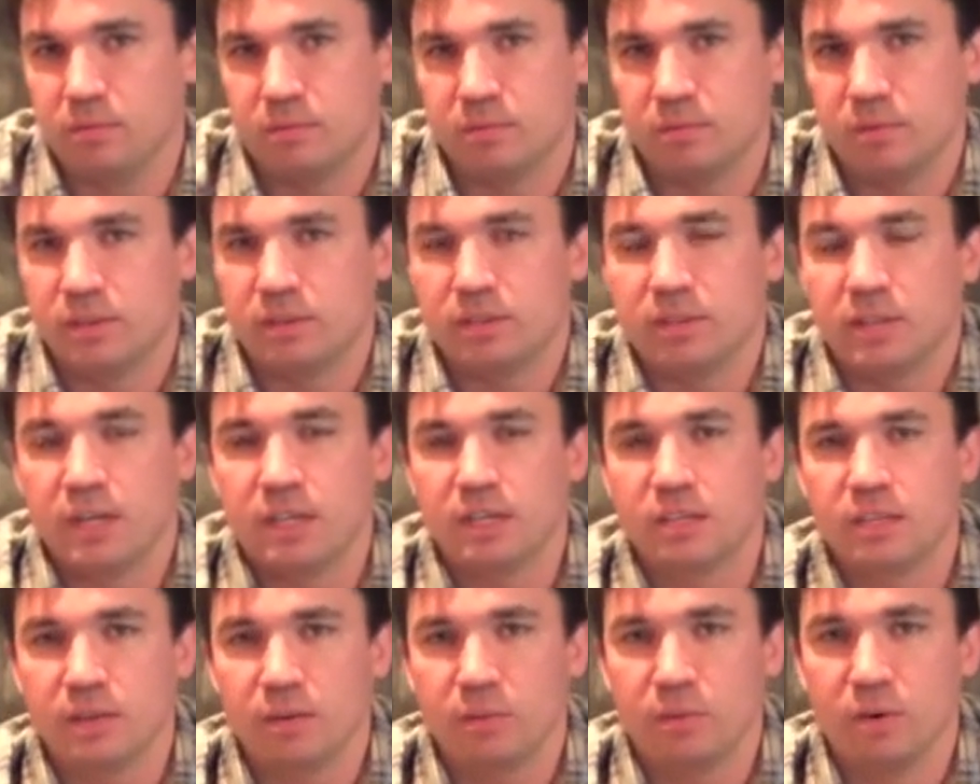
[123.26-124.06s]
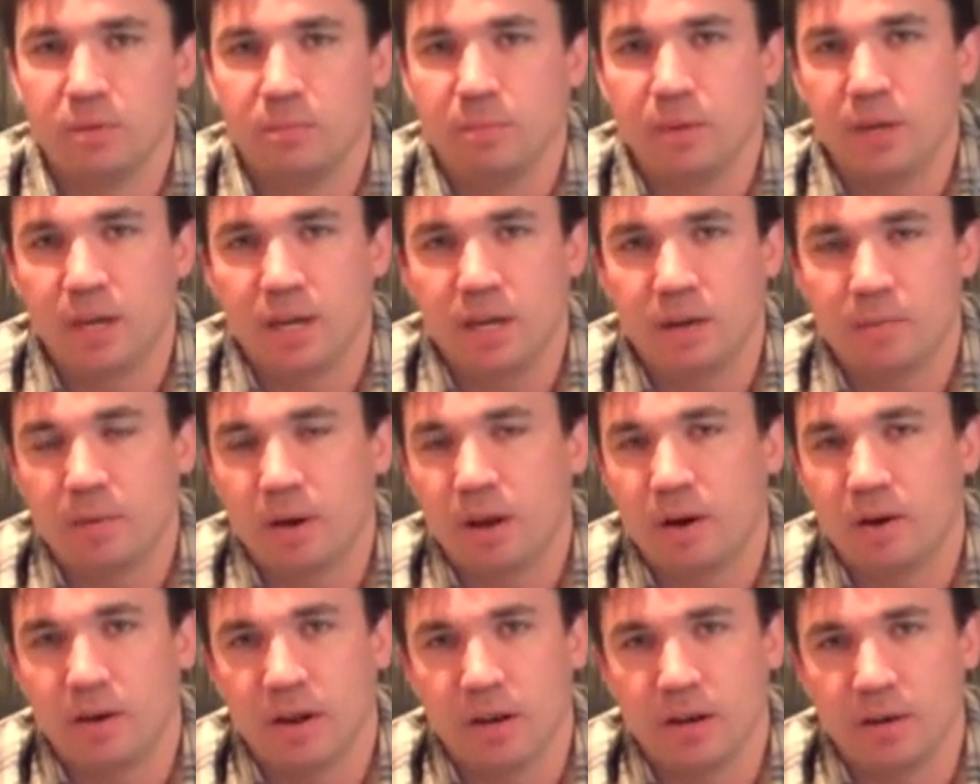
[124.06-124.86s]
essentially wouldn't be any
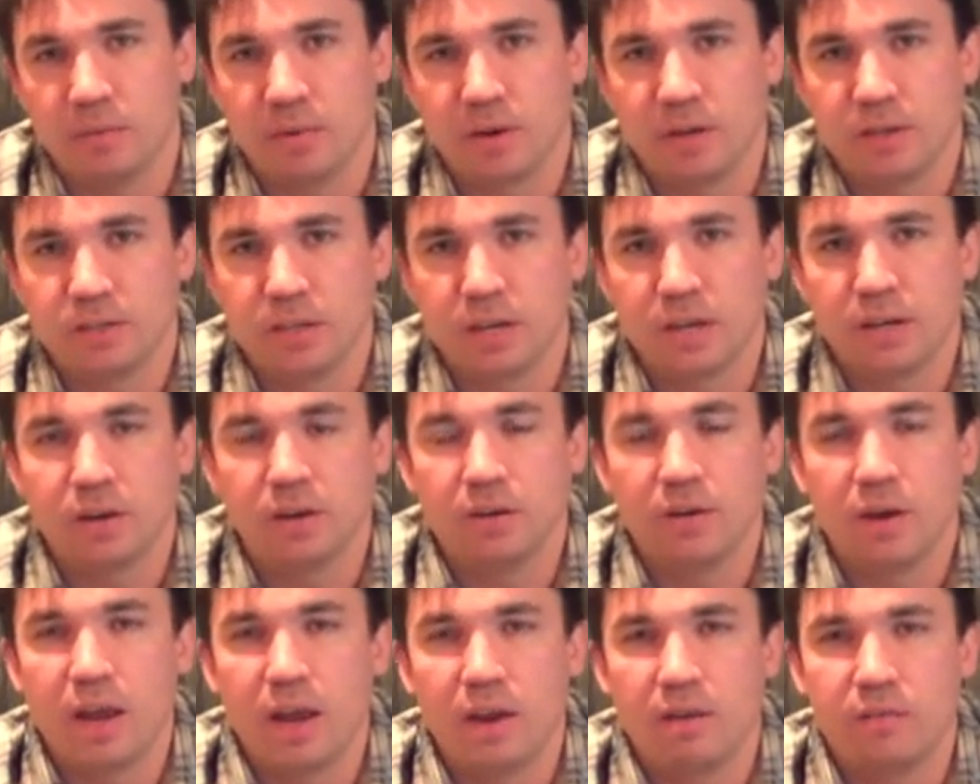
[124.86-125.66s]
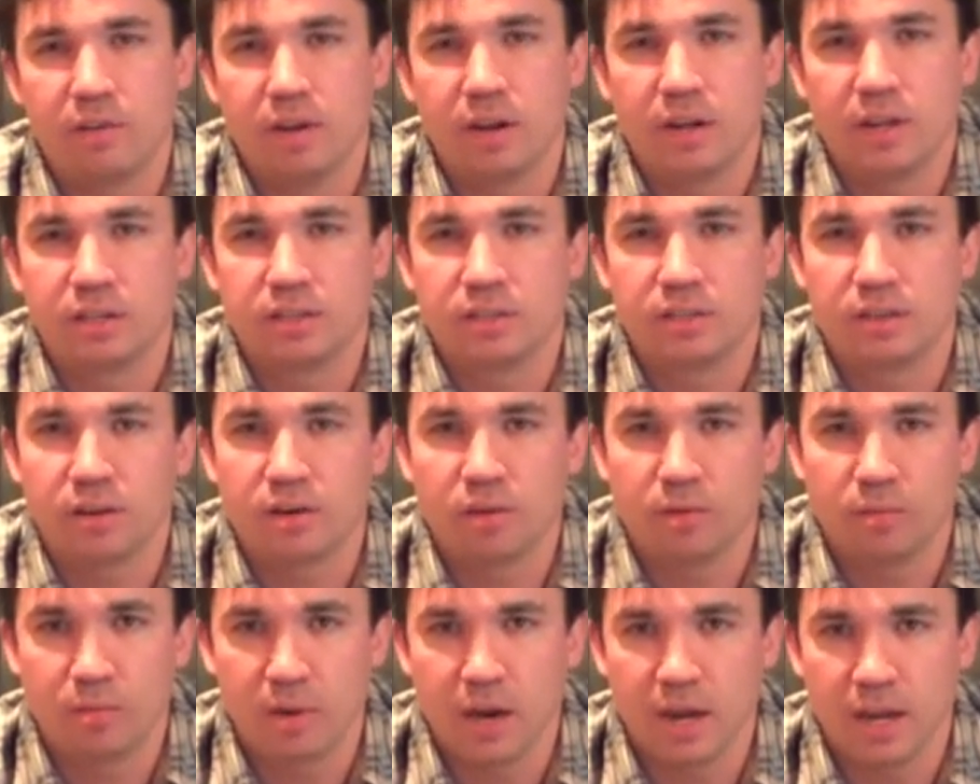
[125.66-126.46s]
better anyways. I don't have an
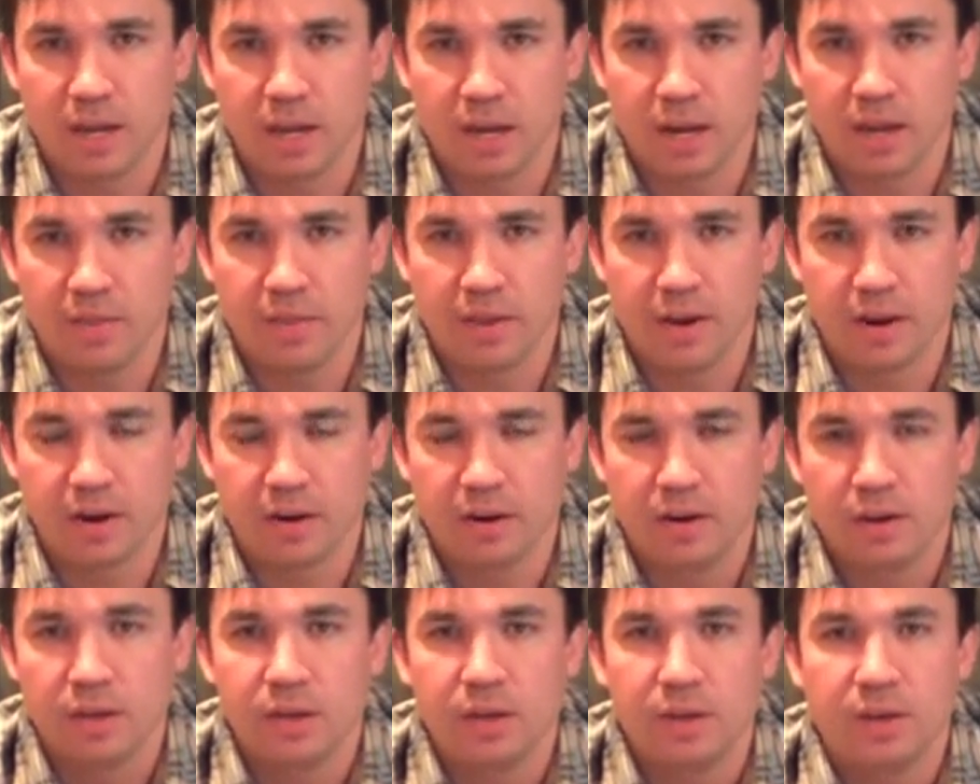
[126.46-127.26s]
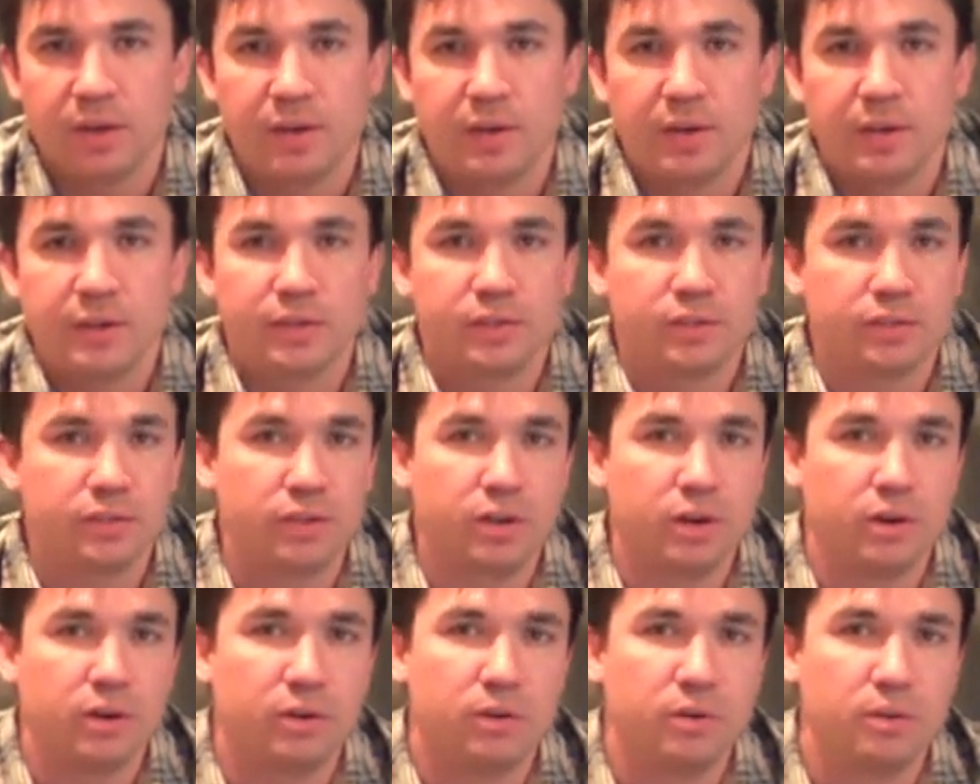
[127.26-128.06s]
external mic on there.
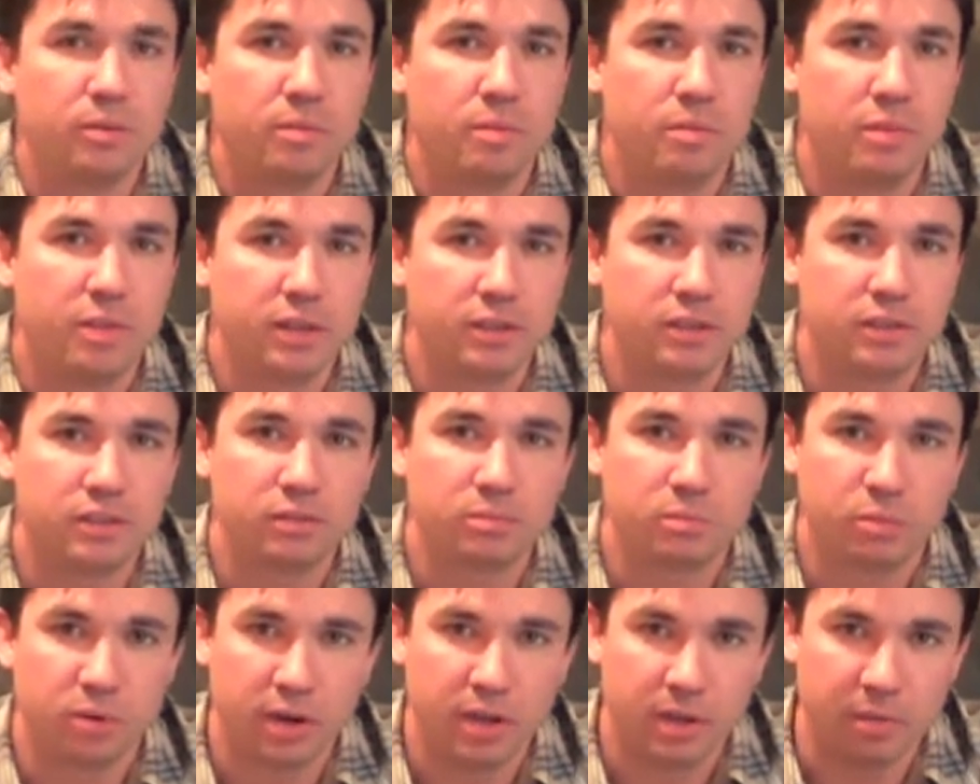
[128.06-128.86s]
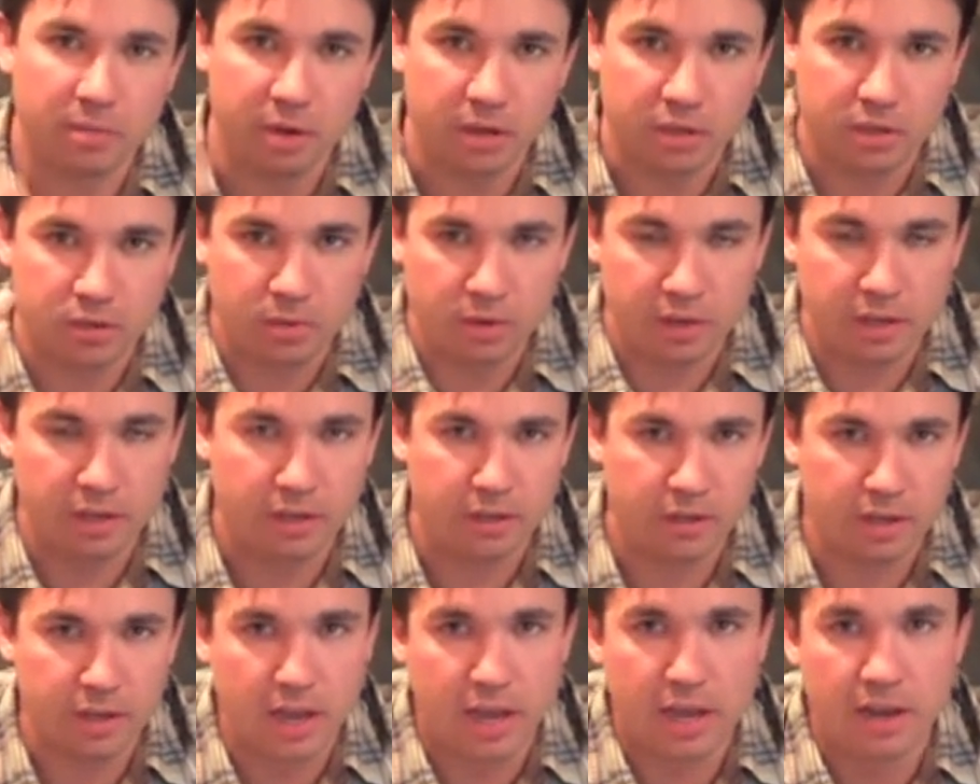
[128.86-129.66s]
So this is pretty much what
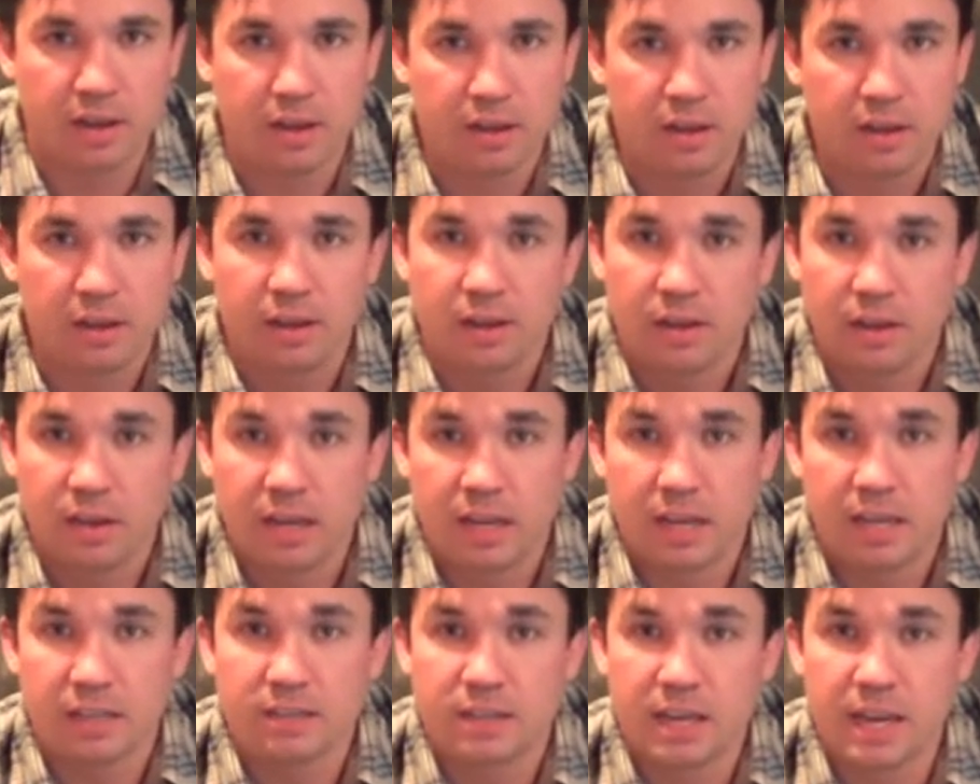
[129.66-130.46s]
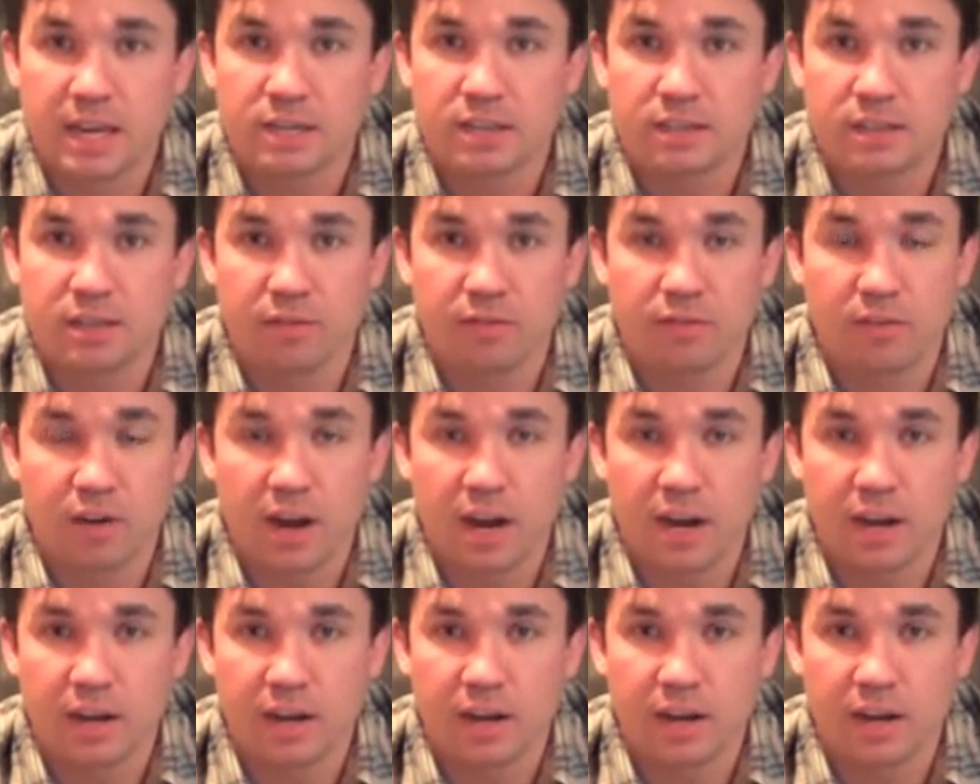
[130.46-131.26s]
you'll get. It's actually
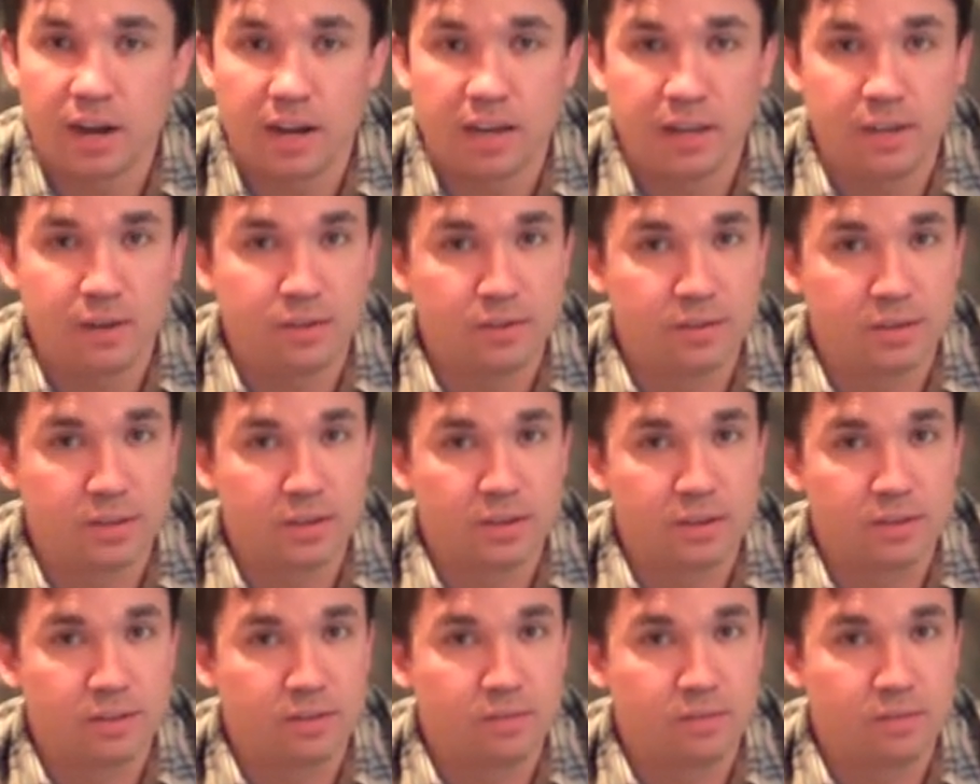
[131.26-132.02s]
fine and I use it